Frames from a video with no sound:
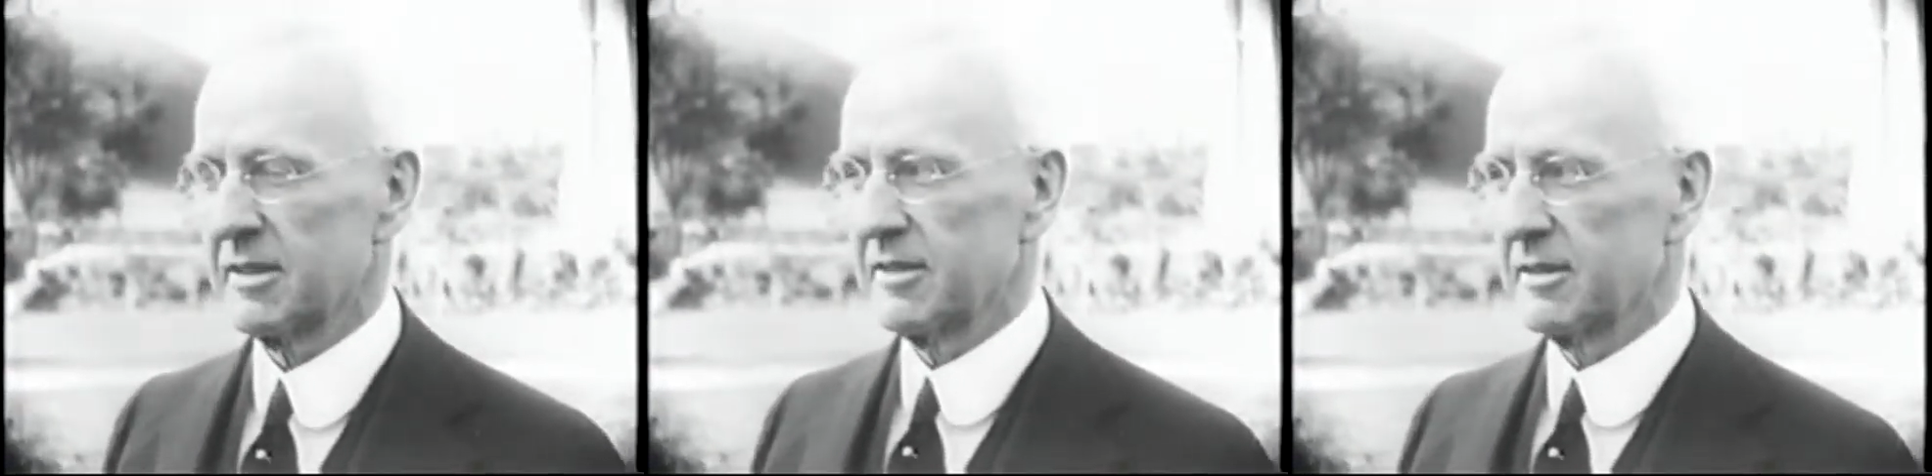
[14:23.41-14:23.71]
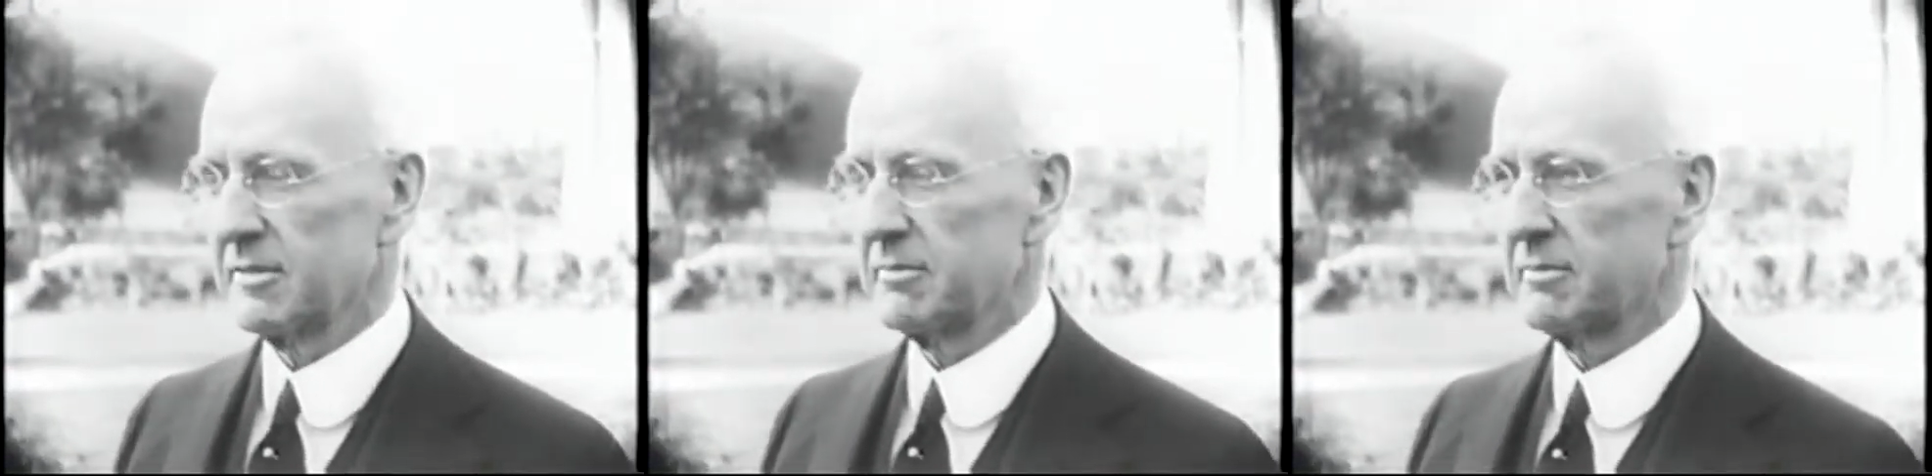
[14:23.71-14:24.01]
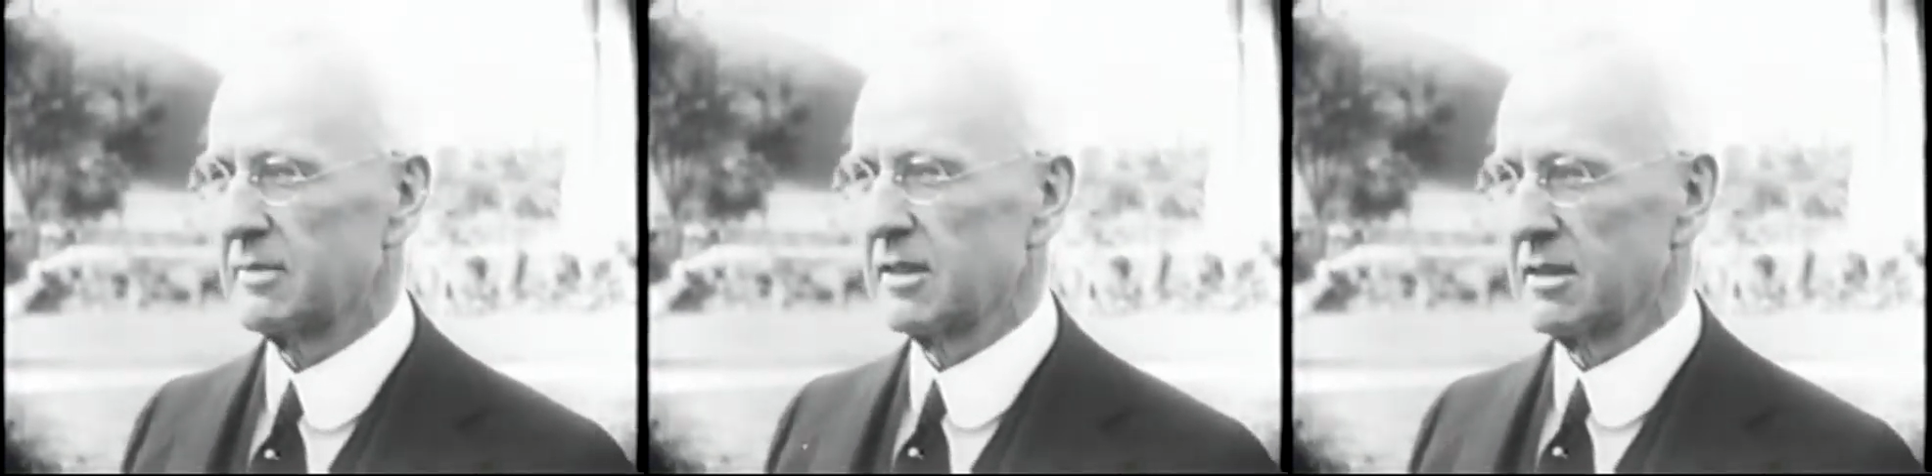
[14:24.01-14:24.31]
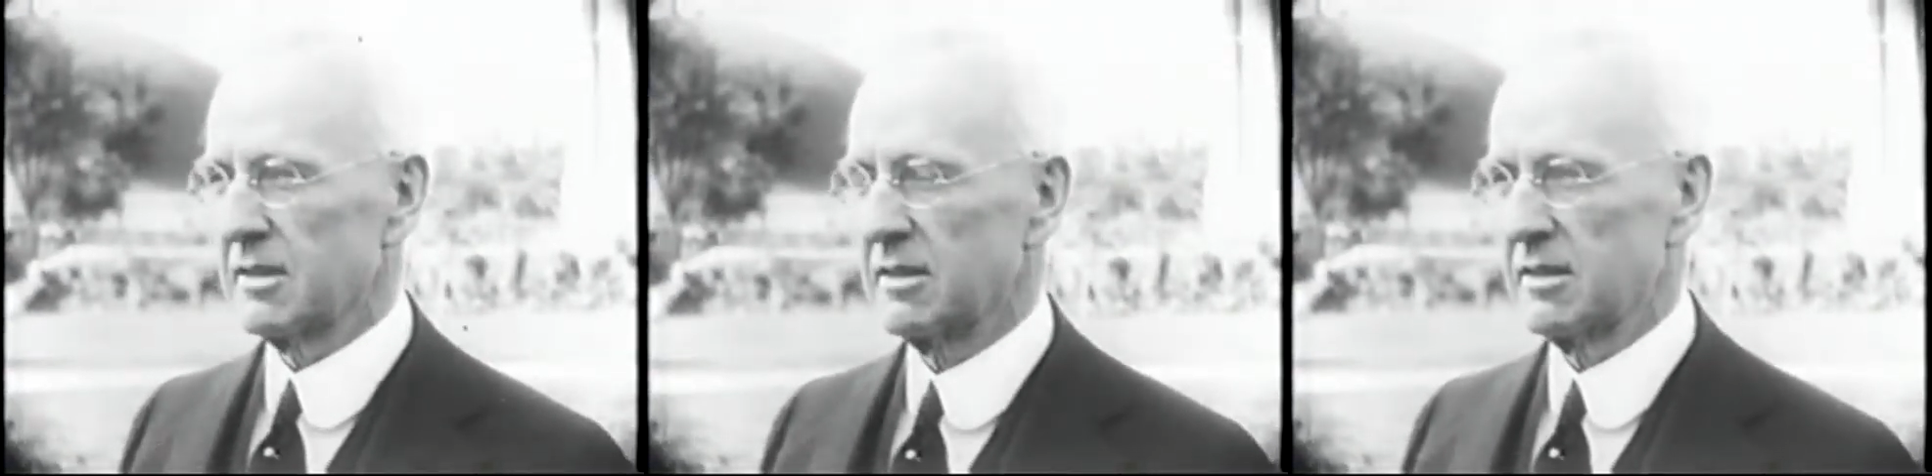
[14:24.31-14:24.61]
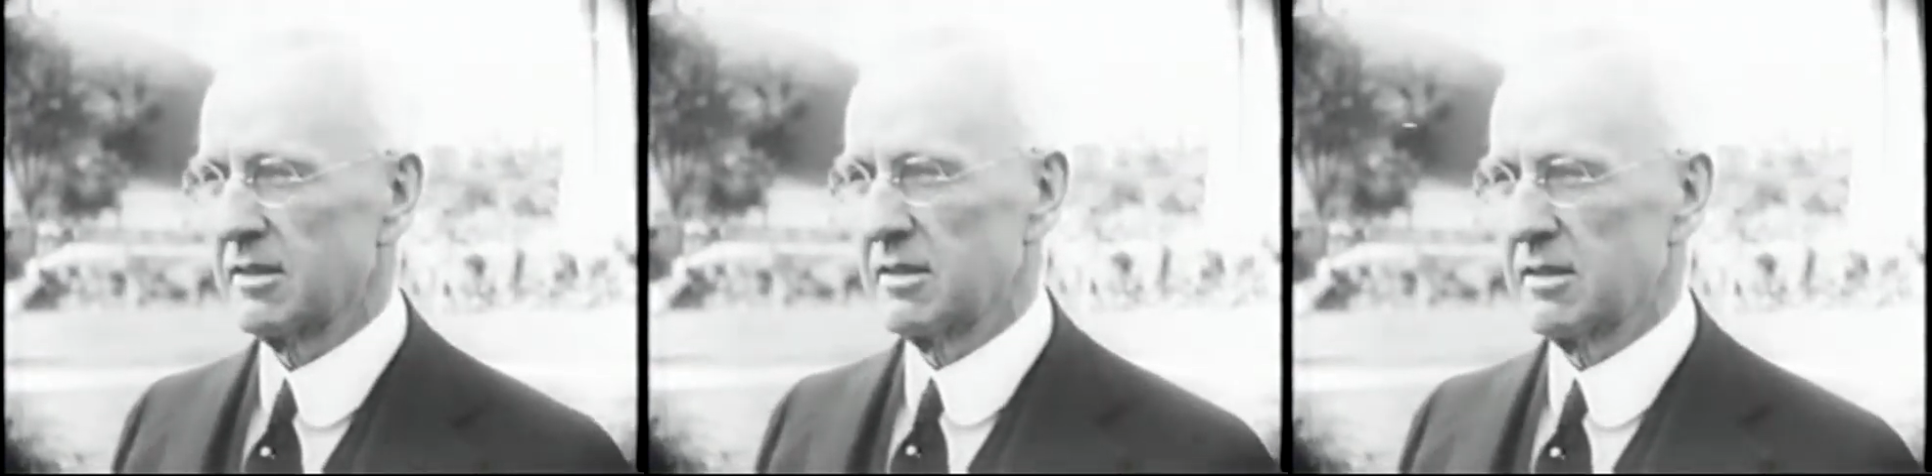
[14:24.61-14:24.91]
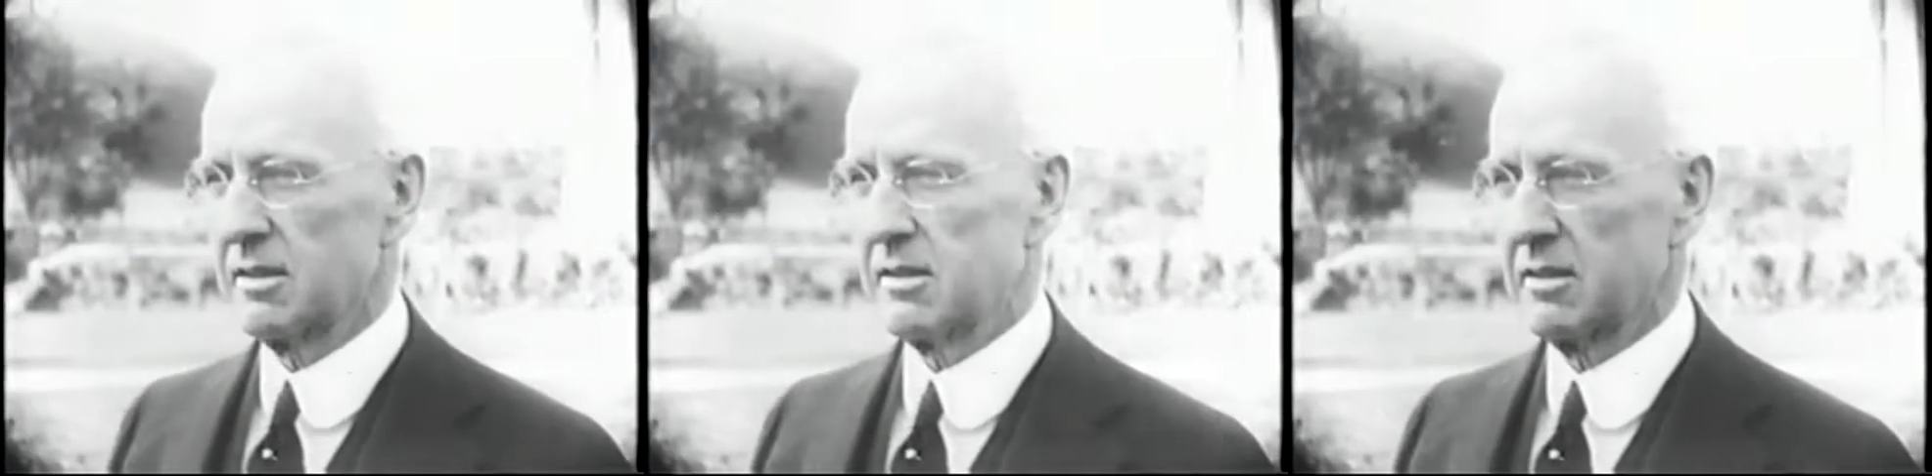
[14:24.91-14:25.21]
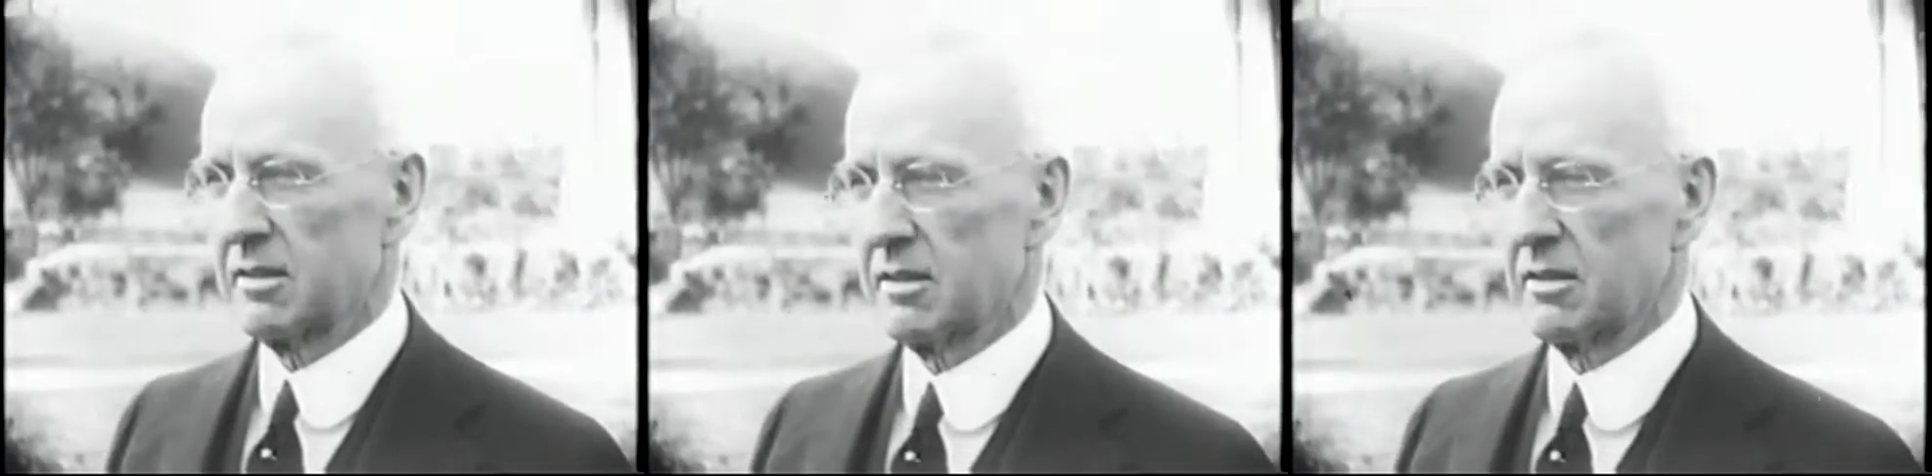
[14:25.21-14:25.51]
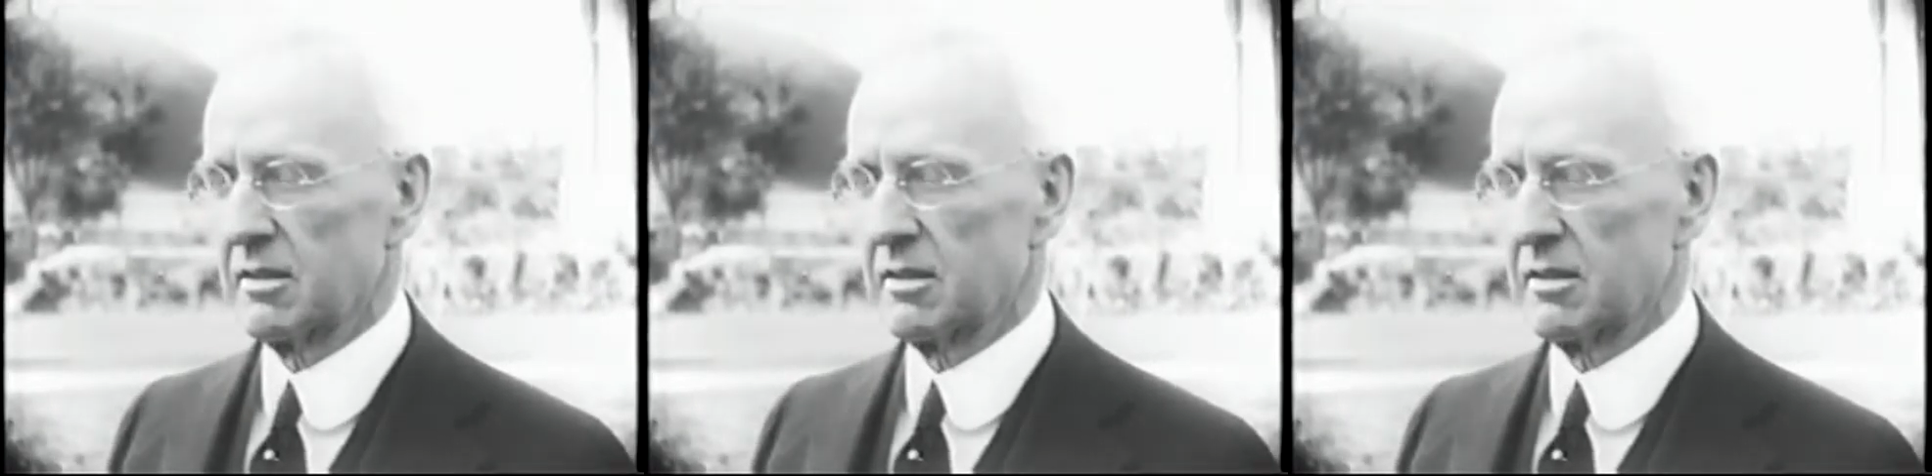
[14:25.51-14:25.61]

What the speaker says: he was involved in a terrible incident when his